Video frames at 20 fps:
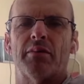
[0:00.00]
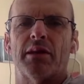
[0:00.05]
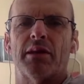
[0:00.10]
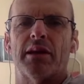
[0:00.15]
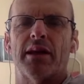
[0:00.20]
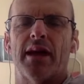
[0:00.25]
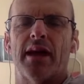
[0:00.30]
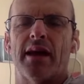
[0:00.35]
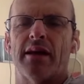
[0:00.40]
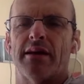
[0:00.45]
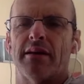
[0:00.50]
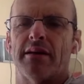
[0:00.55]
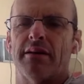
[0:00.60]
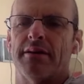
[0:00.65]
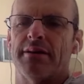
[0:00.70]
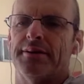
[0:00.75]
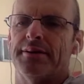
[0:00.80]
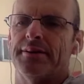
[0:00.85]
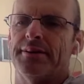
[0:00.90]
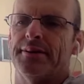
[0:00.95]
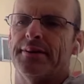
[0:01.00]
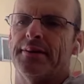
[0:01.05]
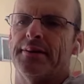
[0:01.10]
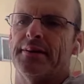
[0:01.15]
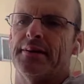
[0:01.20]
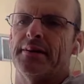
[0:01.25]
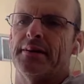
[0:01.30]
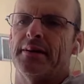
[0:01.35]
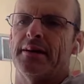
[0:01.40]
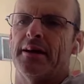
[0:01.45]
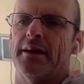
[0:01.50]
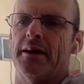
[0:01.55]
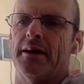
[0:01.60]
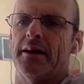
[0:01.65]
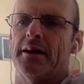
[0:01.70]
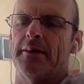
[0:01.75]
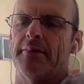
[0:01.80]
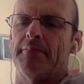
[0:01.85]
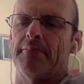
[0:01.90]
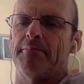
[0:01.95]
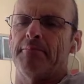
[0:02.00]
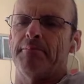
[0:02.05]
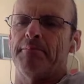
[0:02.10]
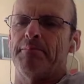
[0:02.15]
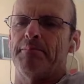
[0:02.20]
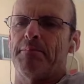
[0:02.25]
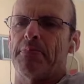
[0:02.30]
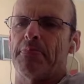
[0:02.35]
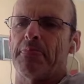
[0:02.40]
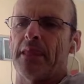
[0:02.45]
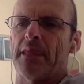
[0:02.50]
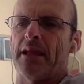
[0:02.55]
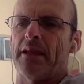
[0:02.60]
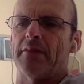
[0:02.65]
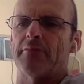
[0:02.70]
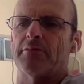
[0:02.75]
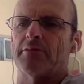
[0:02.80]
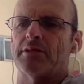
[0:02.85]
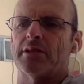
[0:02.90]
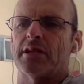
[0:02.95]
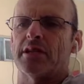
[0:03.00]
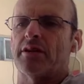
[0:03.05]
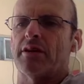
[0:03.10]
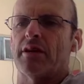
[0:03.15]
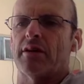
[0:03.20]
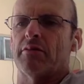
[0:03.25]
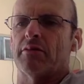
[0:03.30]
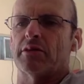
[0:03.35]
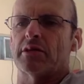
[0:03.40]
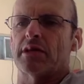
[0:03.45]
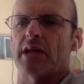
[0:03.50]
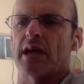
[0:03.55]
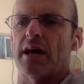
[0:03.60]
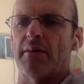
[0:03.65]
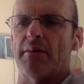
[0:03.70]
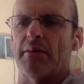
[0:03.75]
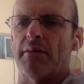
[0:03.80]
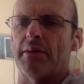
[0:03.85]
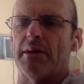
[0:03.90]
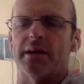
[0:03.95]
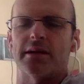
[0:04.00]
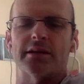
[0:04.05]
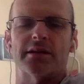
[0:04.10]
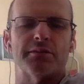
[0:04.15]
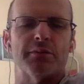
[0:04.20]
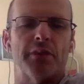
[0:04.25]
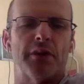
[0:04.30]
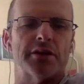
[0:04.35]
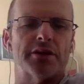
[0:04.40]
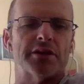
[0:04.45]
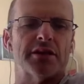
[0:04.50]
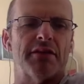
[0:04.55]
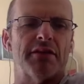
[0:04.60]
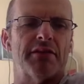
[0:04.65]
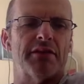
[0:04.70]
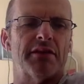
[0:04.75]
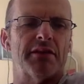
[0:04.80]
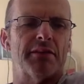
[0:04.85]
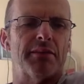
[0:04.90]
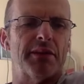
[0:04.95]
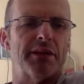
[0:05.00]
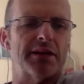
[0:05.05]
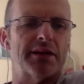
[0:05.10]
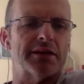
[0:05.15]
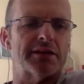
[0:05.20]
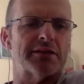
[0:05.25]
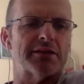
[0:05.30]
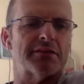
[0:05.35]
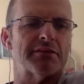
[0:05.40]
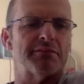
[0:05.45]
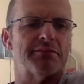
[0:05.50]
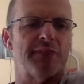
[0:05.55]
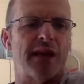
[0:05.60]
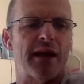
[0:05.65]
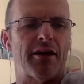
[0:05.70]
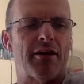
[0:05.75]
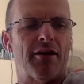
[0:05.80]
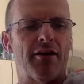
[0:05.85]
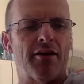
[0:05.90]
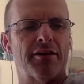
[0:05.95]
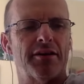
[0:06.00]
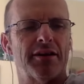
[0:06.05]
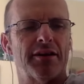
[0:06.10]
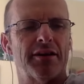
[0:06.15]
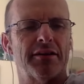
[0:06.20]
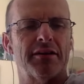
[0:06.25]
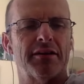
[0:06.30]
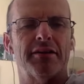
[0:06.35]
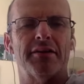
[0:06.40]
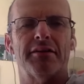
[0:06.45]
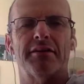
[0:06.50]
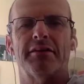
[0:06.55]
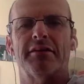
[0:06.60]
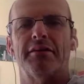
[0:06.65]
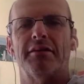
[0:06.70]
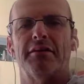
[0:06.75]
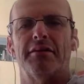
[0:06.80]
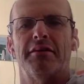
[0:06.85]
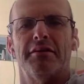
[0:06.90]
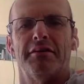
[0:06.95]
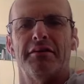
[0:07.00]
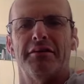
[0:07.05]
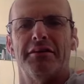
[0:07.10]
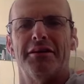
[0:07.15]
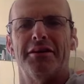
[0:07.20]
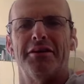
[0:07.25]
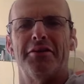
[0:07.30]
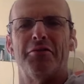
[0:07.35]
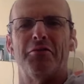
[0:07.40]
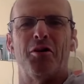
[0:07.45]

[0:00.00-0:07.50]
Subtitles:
dad, and it was an incredible time. I mean, I just boasted having the biggest back garden in the